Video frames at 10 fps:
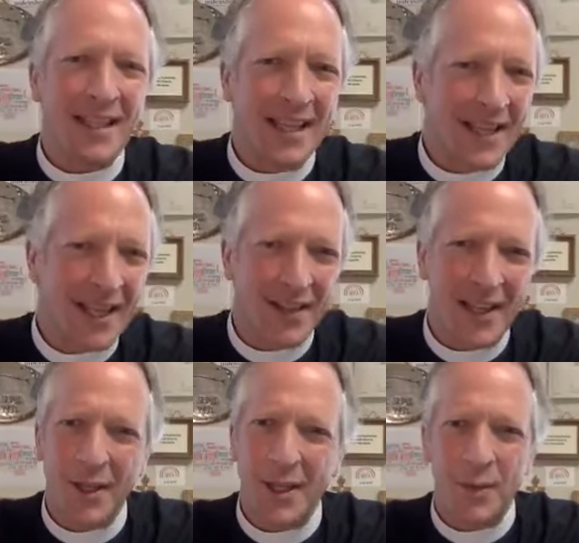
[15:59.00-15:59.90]
And, and then
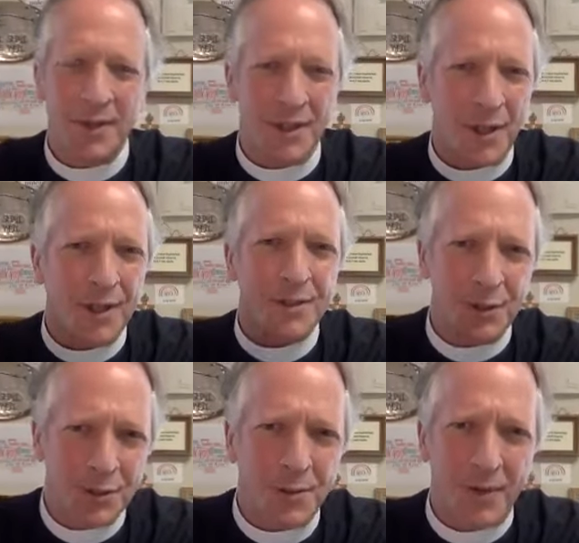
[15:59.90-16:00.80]
you went to law
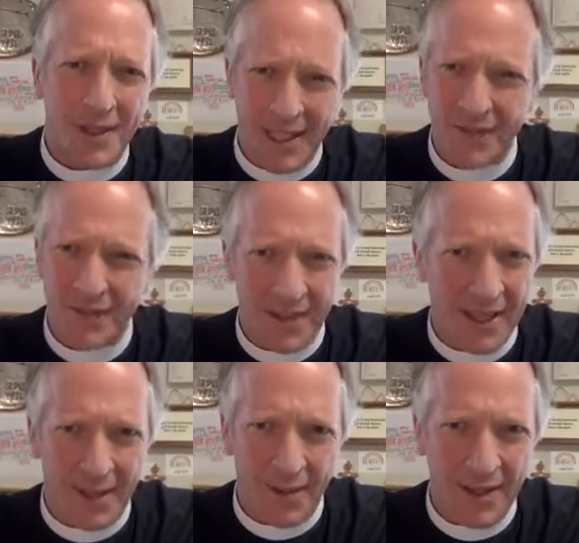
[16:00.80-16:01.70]
school right after
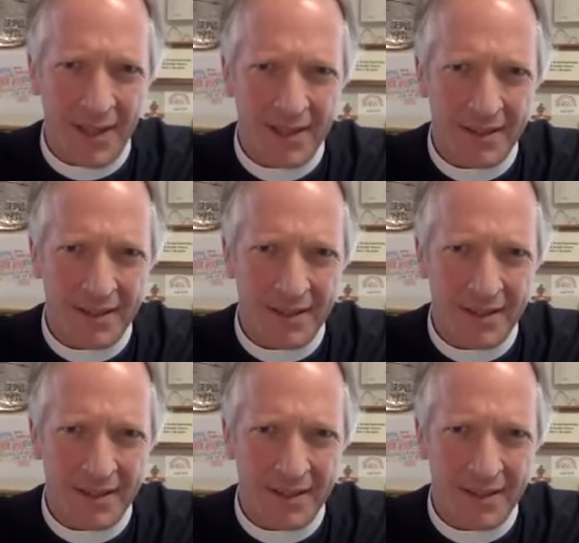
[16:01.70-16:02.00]
that, right?